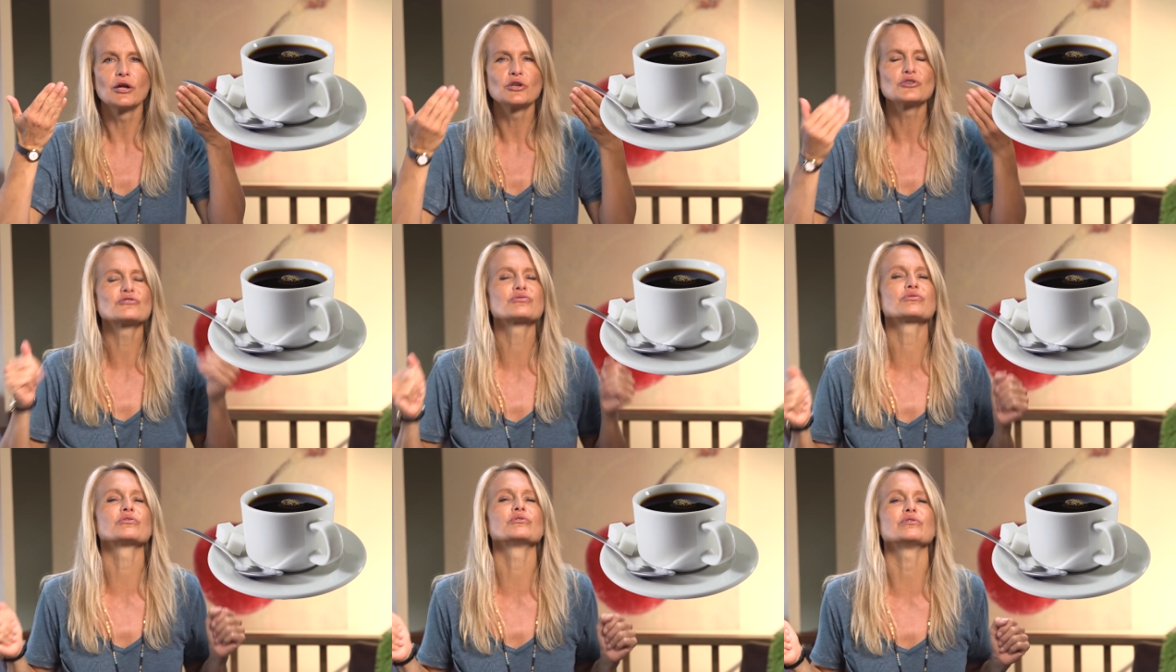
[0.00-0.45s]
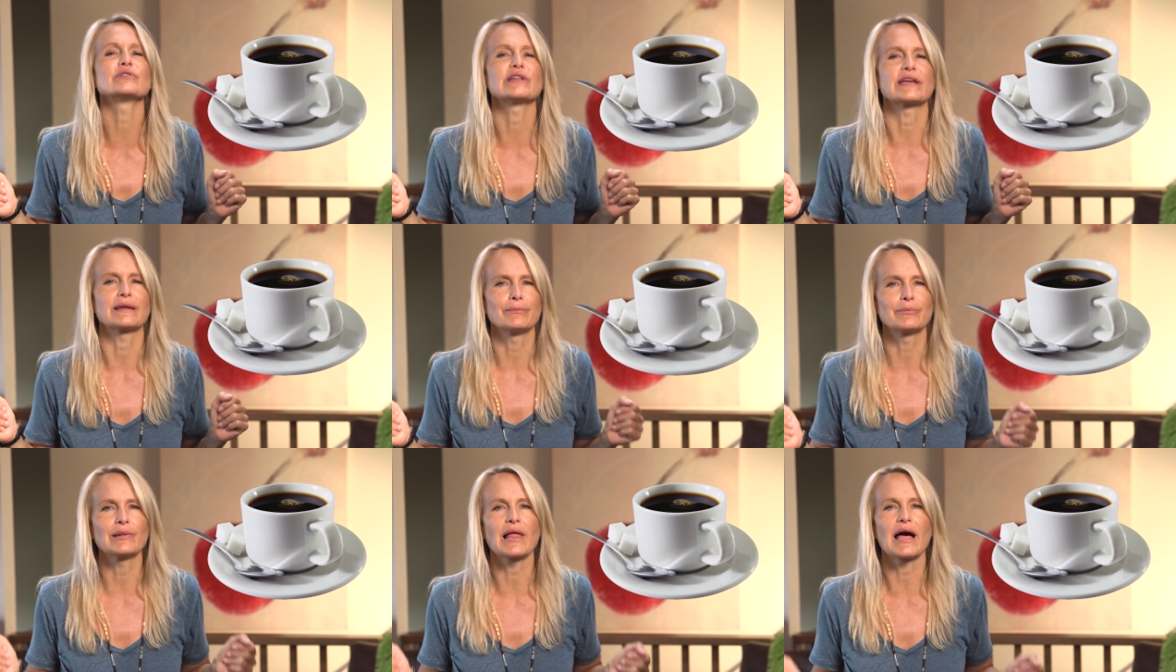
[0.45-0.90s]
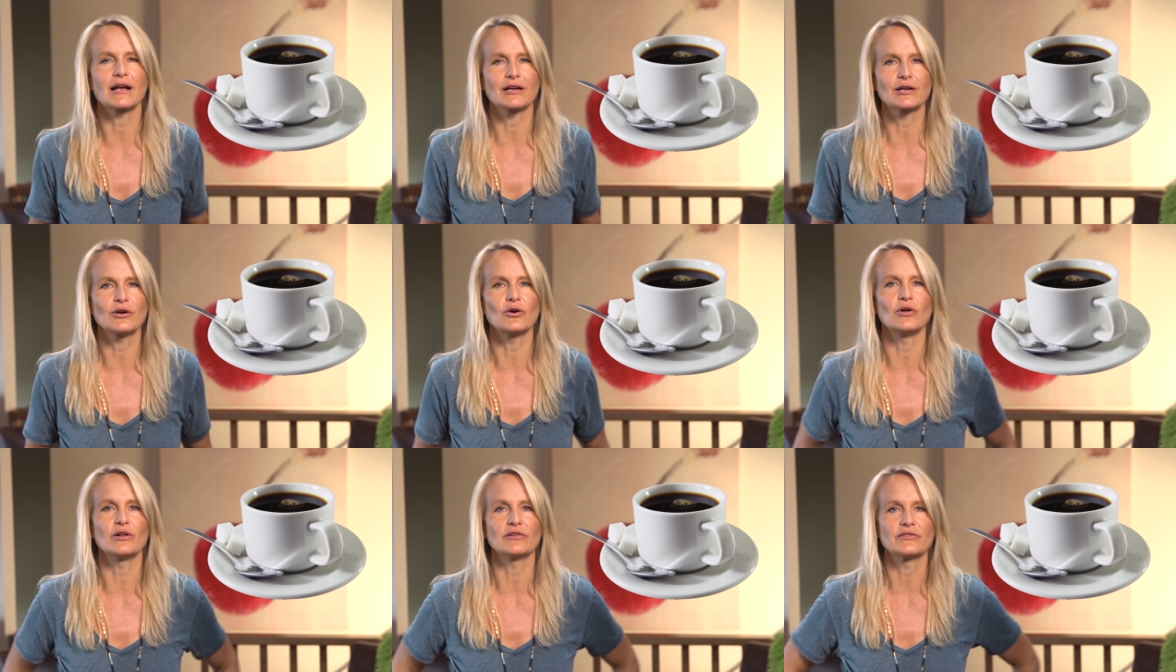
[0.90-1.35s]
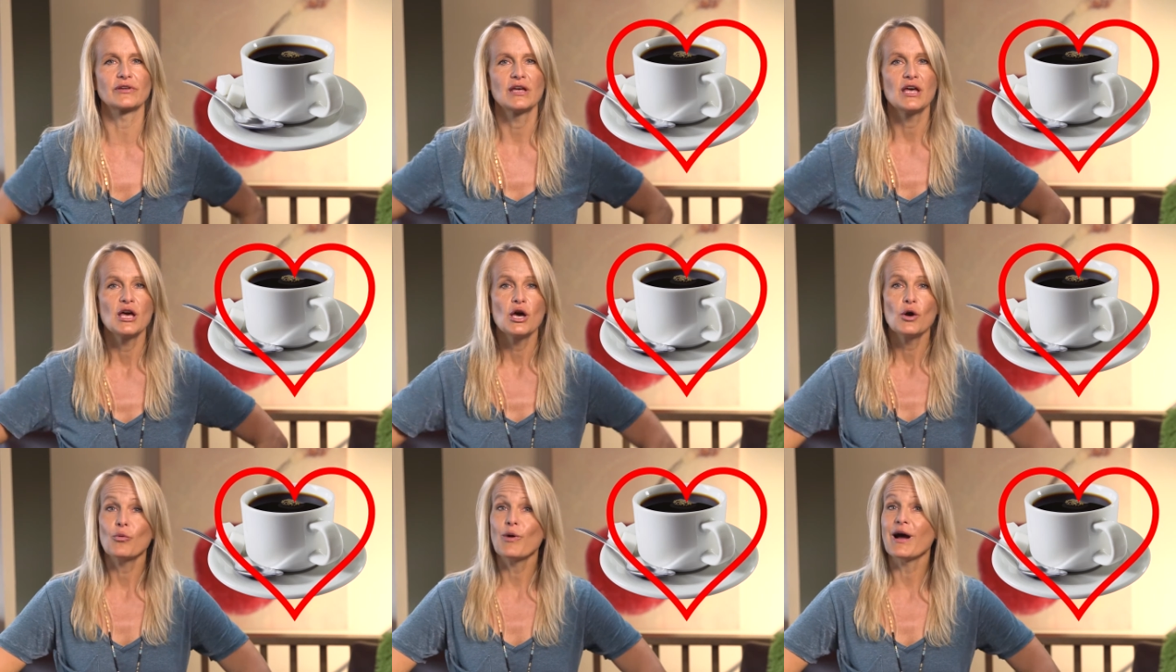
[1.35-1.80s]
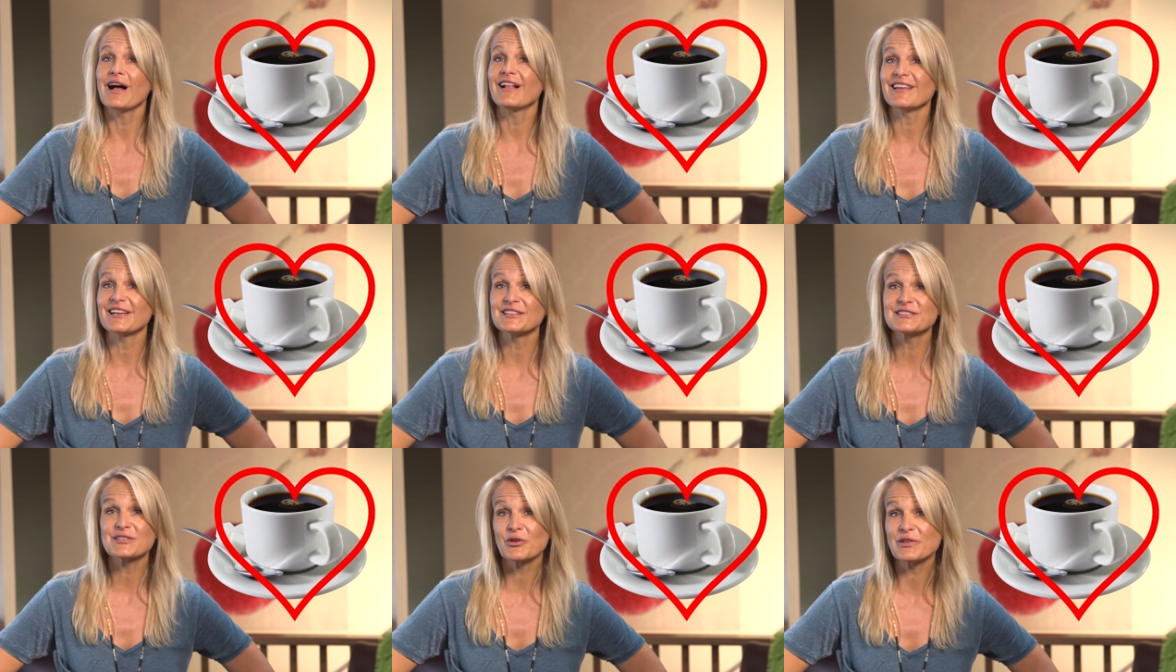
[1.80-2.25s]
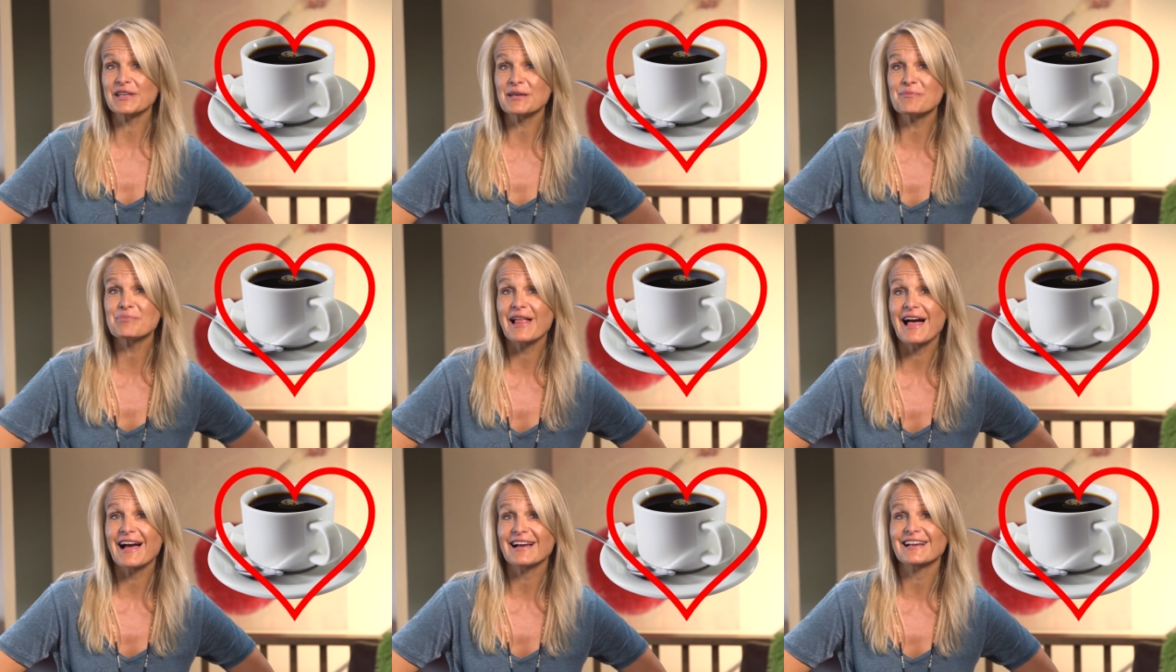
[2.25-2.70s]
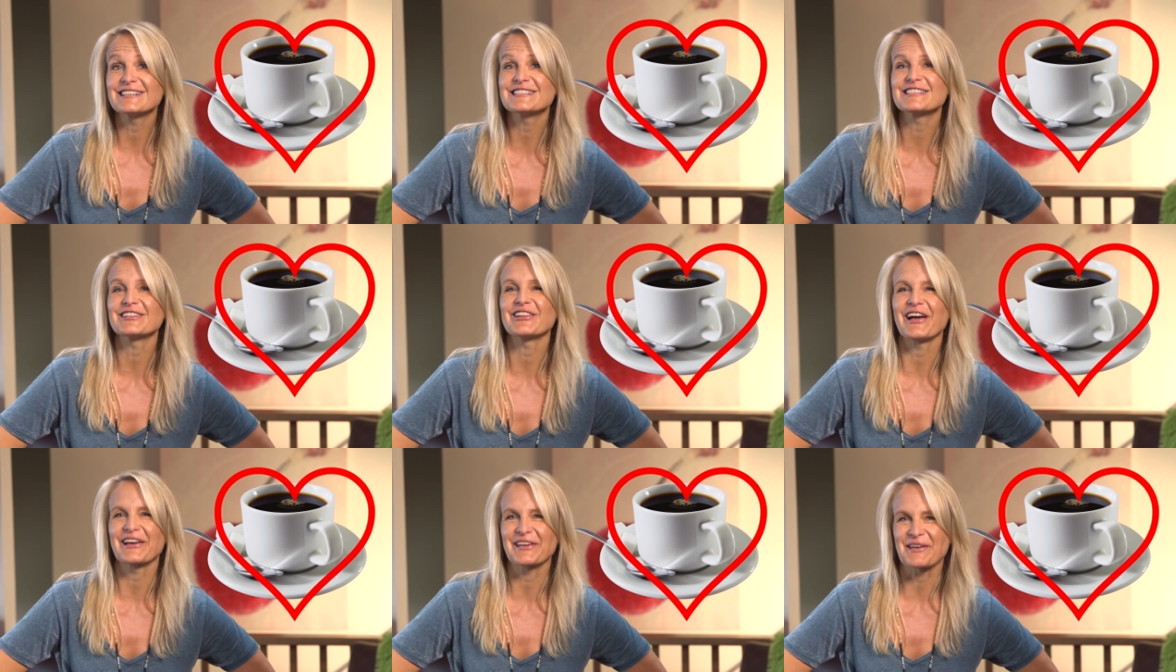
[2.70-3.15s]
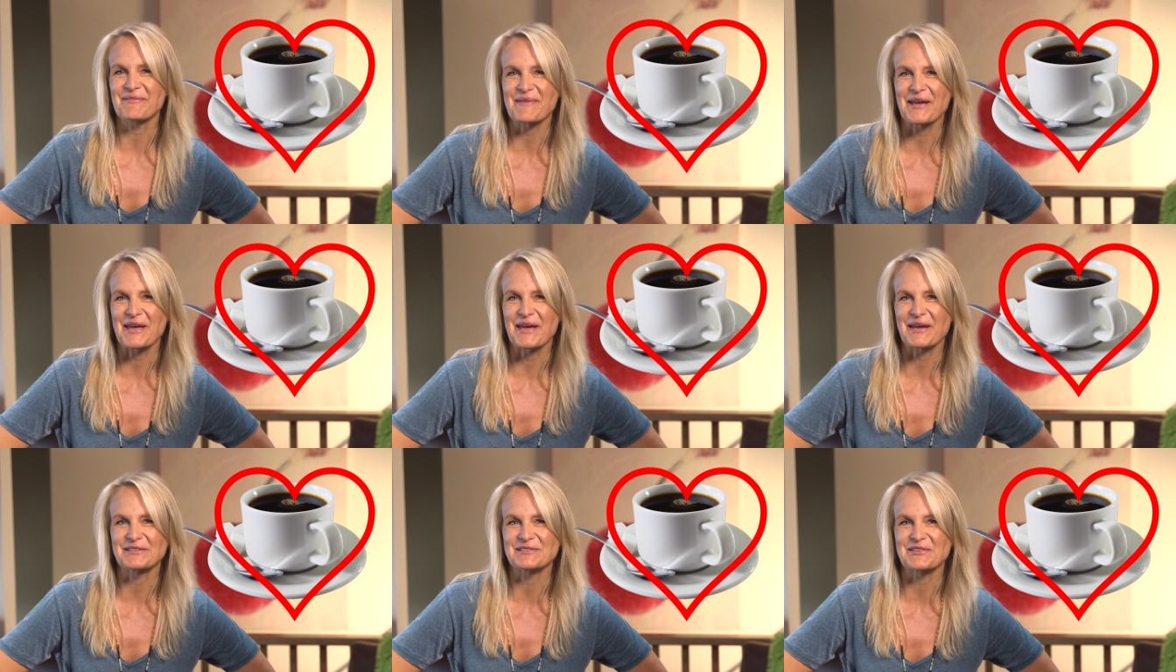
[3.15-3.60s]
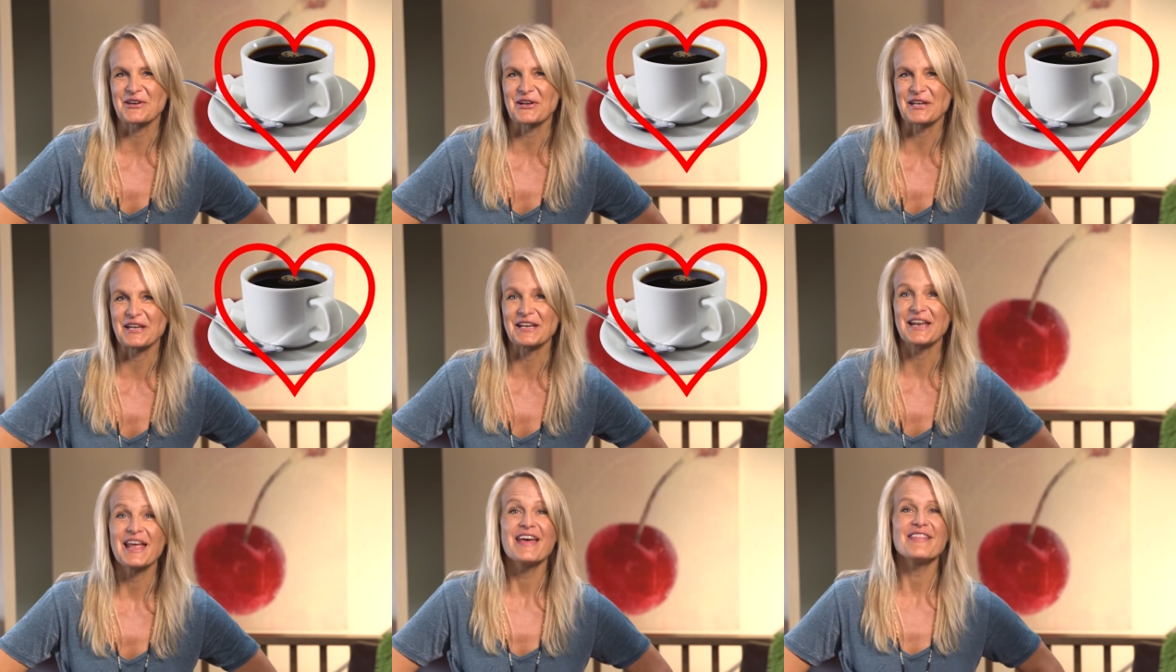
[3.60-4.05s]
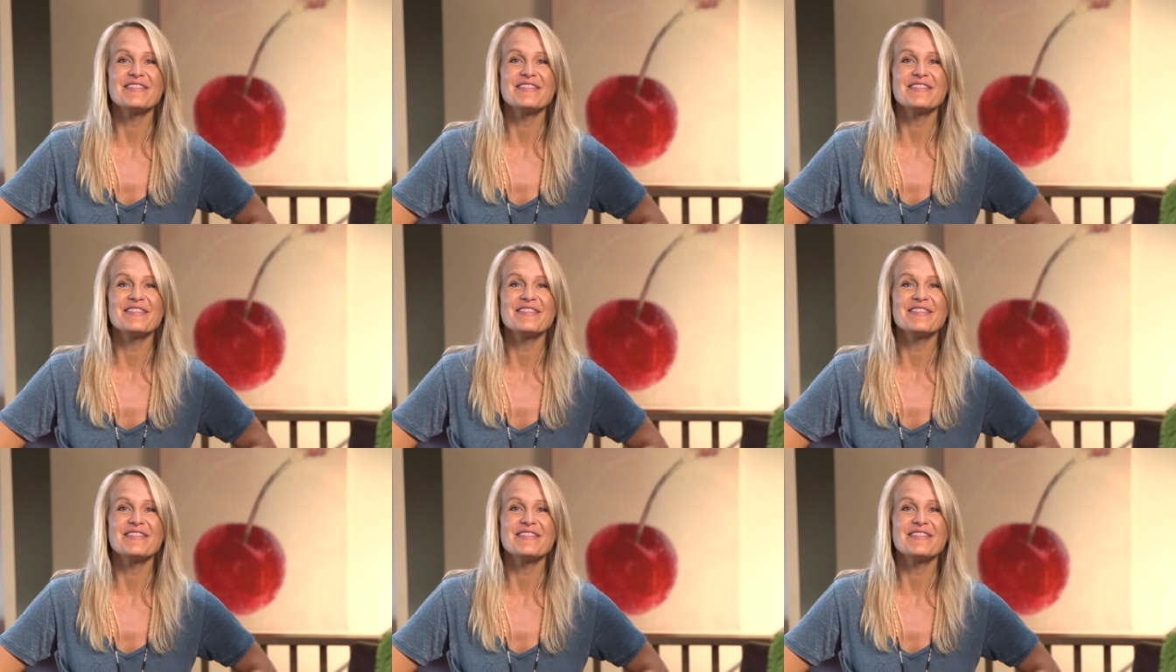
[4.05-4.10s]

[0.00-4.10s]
Truly black gold. Well, it's only black until I get my hands on it.